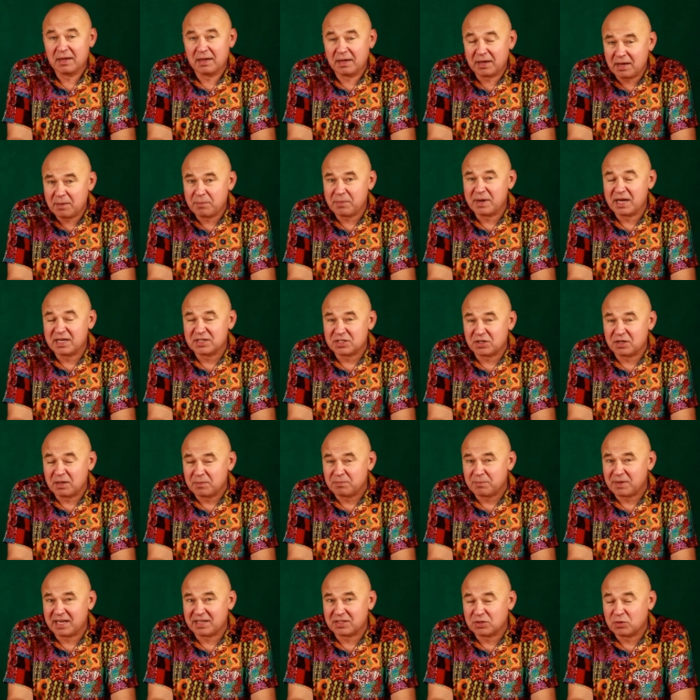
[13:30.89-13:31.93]
the pendulum
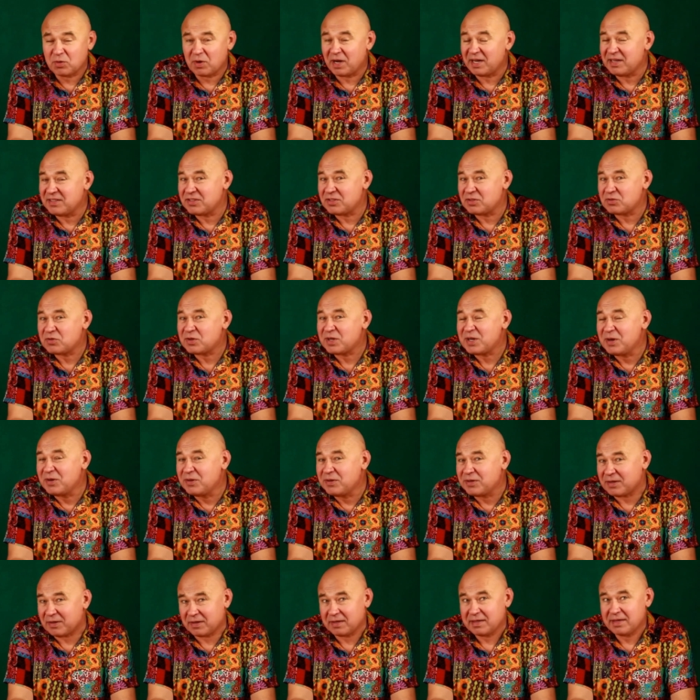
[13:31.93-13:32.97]
makes quite strong
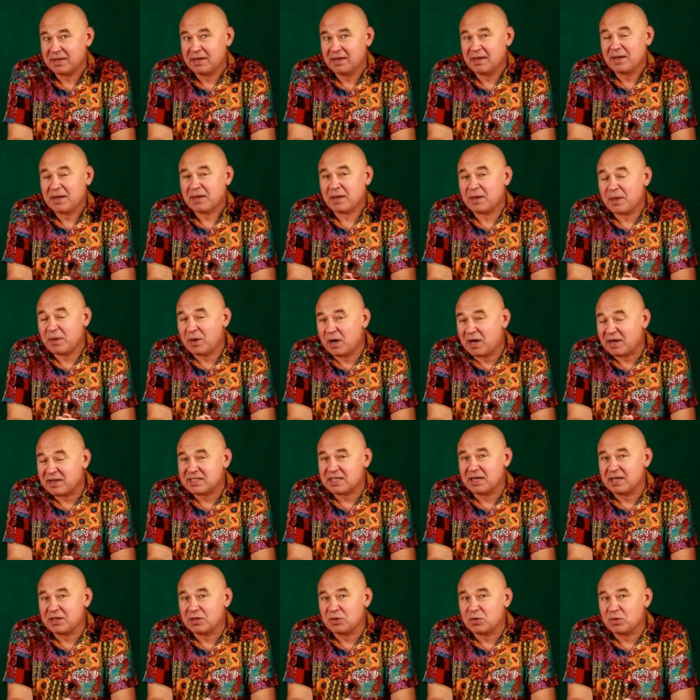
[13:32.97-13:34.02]

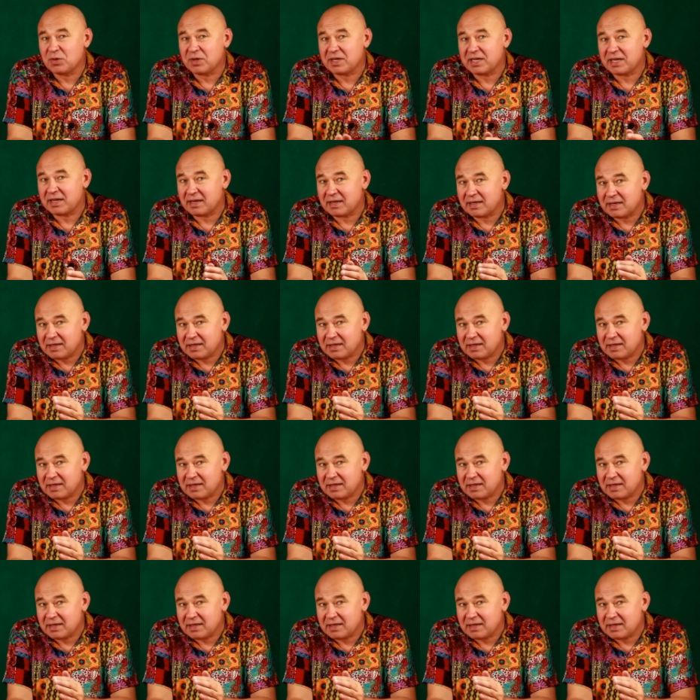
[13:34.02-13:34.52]
oscillatory